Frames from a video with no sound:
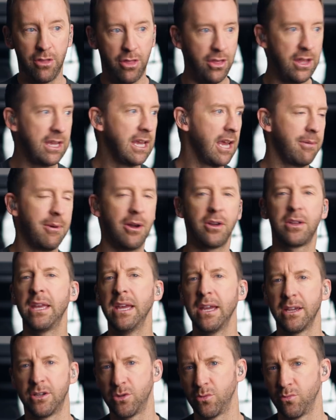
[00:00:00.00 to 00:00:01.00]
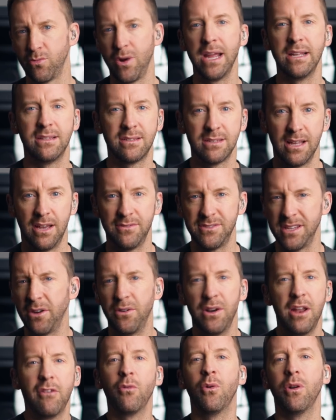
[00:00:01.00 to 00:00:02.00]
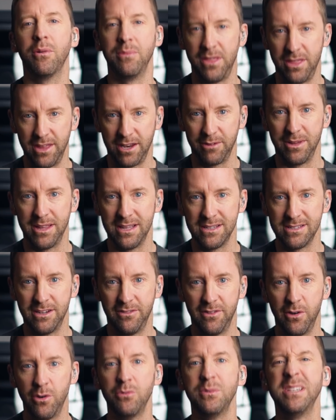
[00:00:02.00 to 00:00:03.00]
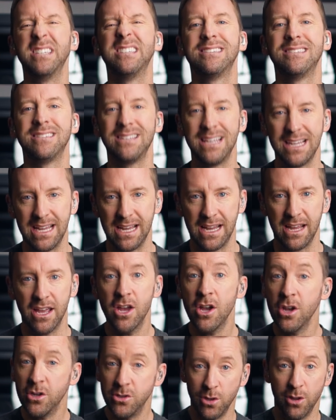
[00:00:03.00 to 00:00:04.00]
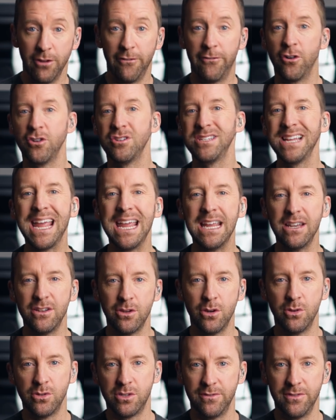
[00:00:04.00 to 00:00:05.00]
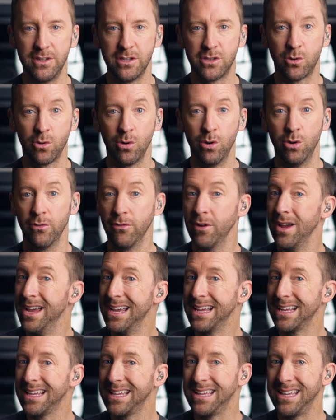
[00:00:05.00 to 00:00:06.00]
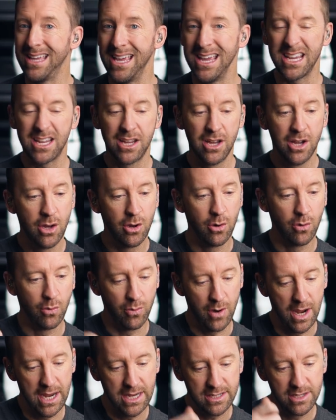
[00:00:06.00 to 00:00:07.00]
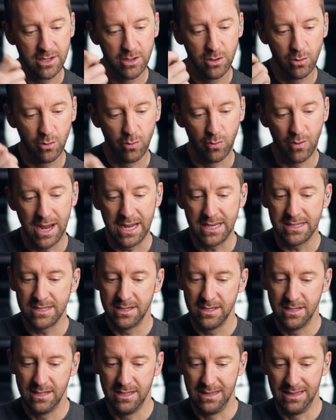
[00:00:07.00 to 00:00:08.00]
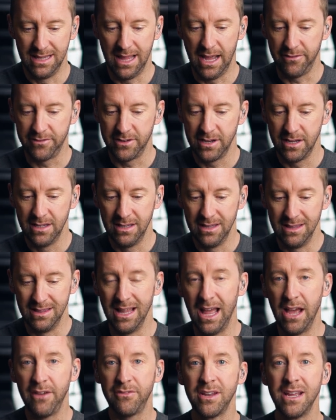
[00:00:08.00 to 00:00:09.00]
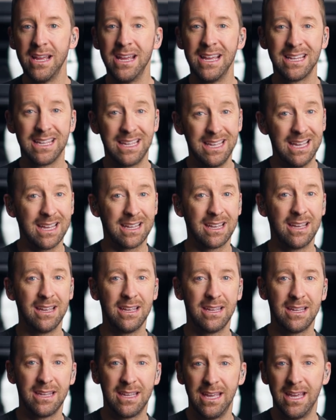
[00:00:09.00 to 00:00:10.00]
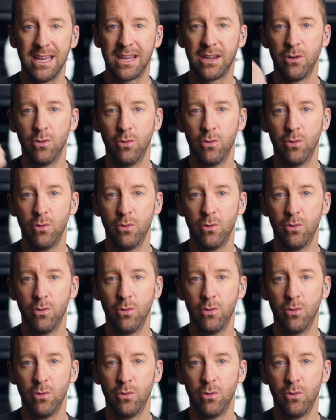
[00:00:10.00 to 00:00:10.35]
thinking about kicks, rights, lefts. I don't ever want to be thinking about that stuff. I want to be singing. So the first 8 notes of this groove: kick, right, right, left, left, kick, kick,